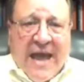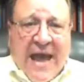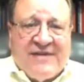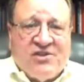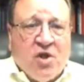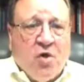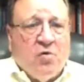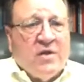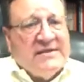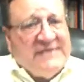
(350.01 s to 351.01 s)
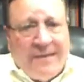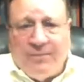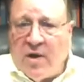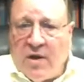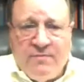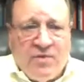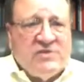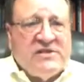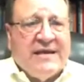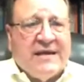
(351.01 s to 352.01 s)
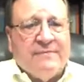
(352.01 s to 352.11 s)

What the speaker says: And so contemporary music